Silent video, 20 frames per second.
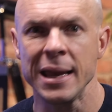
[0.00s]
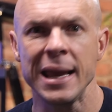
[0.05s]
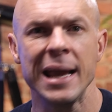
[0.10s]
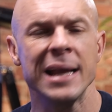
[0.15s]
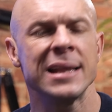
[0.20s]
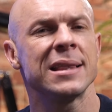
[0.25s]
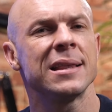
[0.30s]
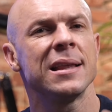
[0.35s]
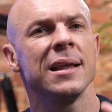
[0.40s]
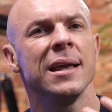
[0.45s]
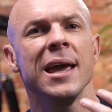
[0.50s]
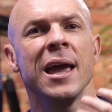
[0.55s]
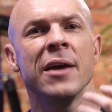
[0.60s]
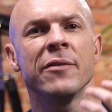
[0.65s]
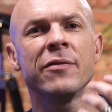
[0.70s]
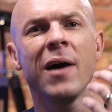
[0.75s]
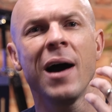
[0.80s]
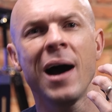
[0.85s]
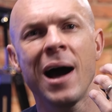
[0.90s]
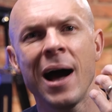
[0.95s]
It,
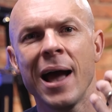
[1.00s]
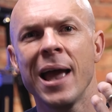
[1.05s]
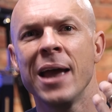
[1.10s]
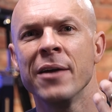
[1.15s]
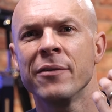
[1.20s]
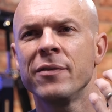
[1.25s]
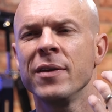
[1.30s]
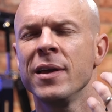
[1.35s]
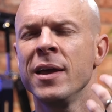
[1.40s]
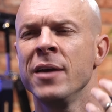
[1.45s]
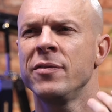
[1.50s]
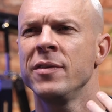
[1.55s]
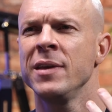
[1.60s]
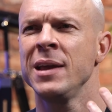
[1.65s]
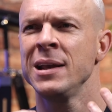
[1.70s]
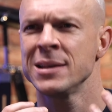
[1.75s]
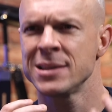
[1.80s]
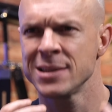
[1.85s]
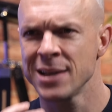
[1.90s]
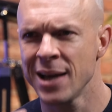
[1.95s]
if, if, if
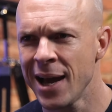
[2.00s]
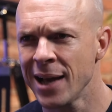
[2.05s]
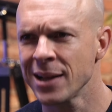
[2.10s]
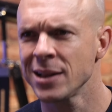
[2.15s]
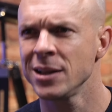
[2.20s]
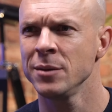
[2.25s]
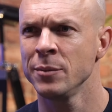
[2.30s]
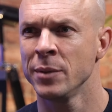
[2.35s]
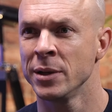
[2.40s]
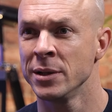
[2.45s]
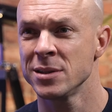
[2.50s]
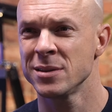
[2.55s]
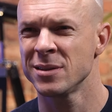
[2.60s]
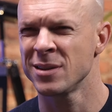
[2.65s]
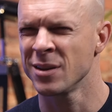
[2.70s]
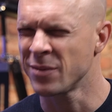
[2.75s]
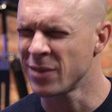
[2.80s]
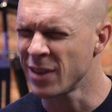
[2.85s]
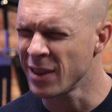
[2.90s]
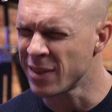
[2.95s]
the entitlement,
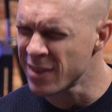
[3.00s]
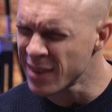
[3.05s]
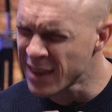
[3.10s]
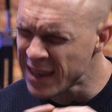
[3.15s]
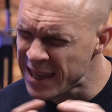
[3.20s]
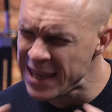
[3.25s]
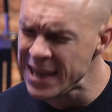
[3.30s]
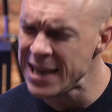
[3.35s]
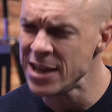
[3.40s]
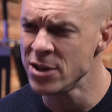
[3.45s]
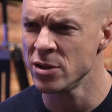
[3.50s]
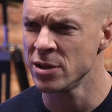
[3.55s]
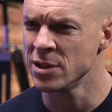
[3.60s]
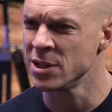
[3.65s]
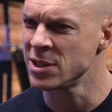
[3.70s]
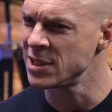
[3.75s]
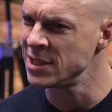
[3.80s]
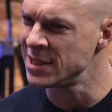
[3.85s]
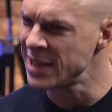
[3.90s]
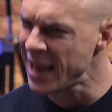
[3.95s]
the, the key to
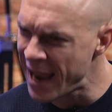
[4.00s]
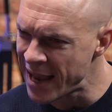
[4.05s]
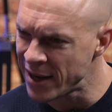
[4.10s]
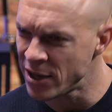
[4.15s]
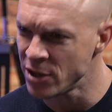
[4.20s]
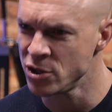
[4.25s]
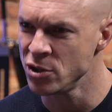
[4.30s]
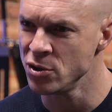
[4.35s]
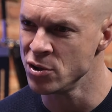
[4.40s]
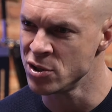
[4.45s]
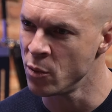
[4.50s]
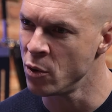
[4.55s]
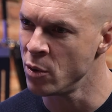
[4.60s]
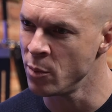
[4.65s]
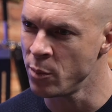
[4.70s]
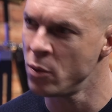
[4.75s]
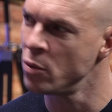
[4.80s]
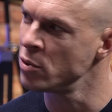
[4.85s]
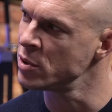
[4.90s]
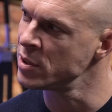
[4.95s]
this is attitudes more
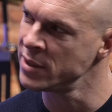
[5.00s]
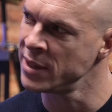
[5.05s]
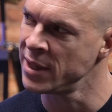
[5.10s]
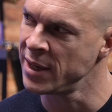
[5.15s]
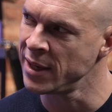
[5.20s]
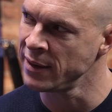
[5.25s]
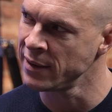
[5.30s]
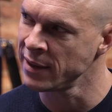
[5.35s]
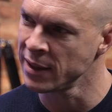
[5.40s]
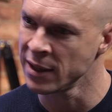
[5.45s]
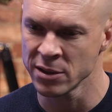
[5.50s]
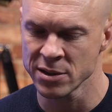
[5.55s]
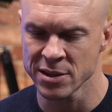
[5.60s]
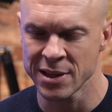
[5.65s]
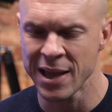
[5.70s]
important than anything else.